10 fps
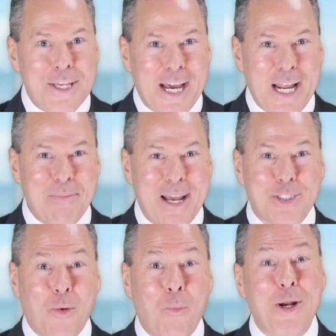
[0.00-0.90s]
you got to make
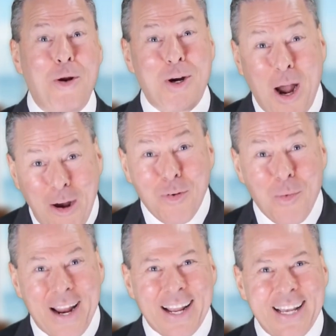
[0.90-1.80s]
sure what you're
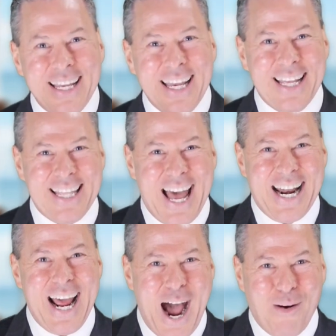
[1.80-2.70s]
covering in
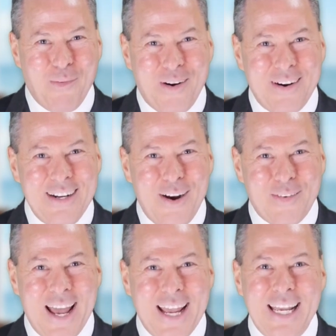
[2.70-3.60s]
that hour,
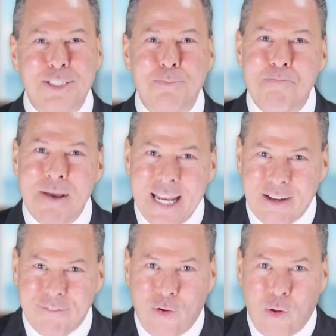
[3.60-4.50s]
okay, is
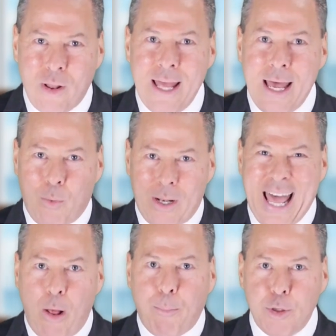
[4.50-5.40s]
meaningful and will
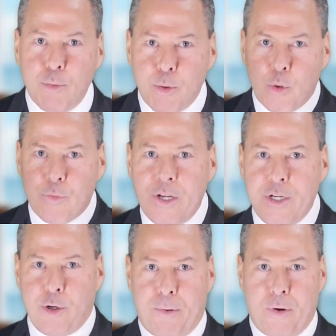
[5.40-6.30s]
help you move
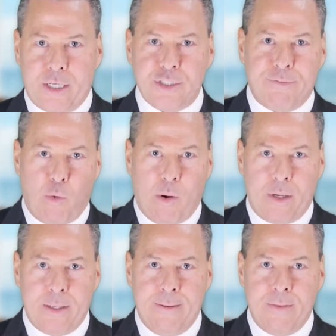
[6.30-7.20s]
your production
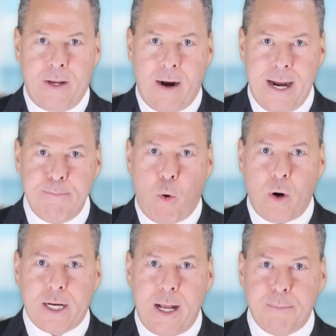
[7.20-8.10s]
forward. All right,
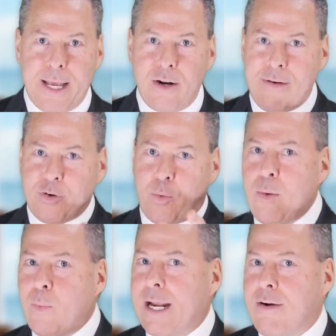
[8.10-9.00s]
more to come later. Have a
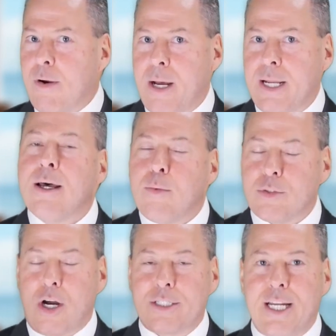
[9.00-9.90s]
great week, everybody.
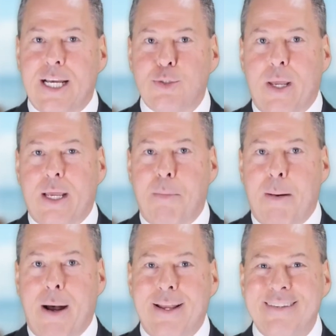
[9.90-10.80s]
We'll talk to you next week.
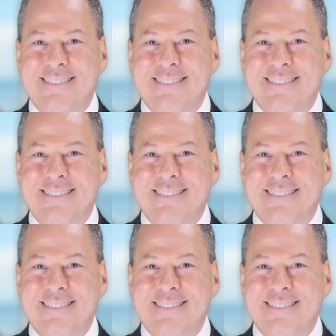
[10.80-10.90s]
Bye-bye.